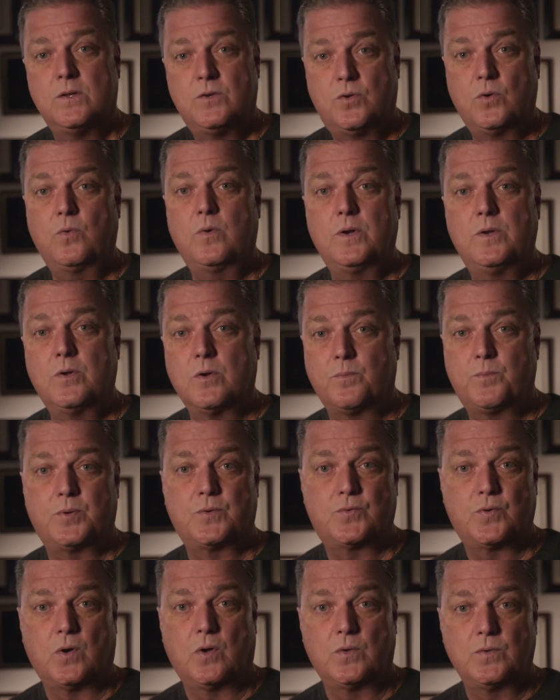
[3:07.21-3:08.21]
doing your
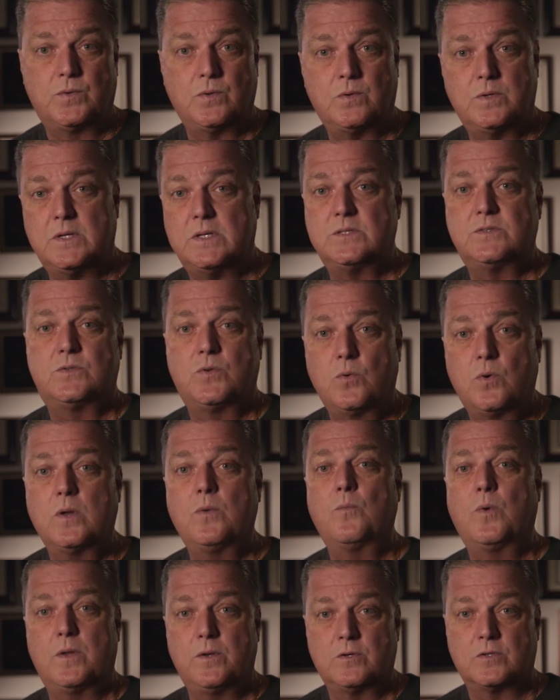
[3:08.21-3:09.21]
patrol duties,
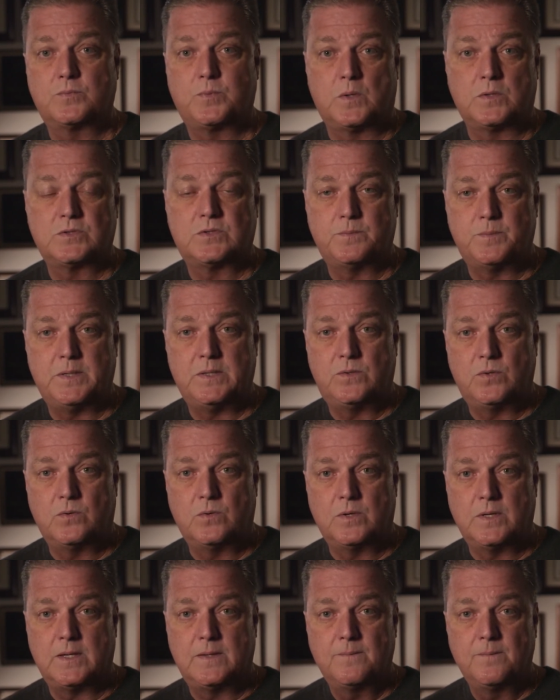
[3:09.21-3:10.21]
doing what you're supposed to be
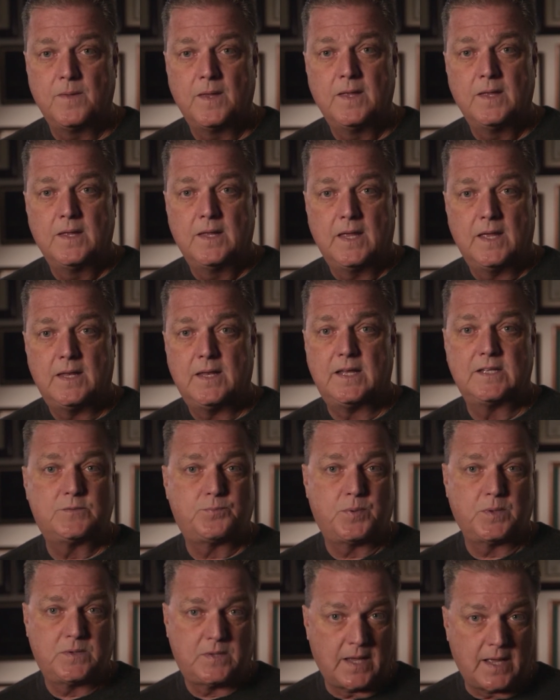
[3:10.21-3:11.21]
doing, and that's
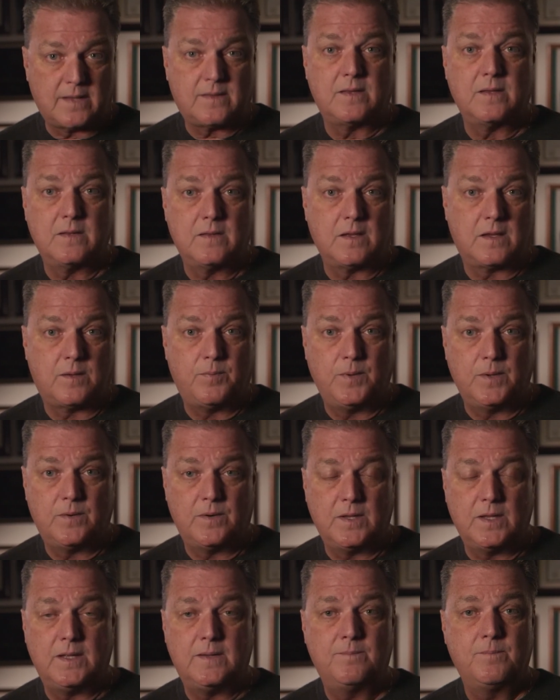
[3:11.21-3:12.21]
protecting the
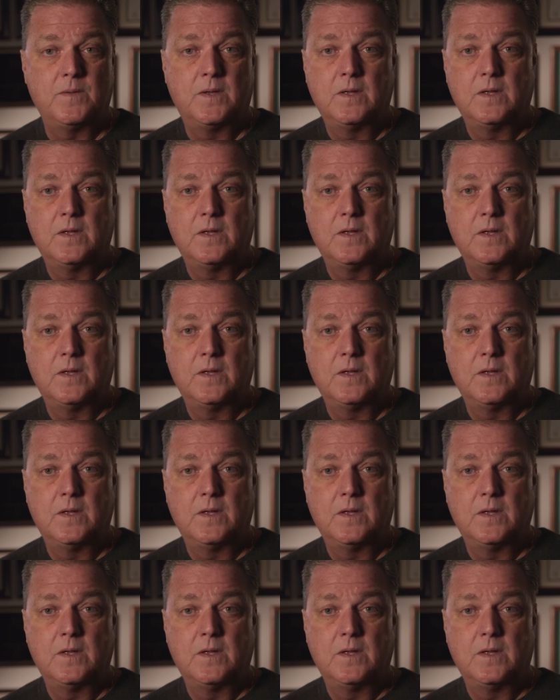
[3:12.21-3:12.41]
community.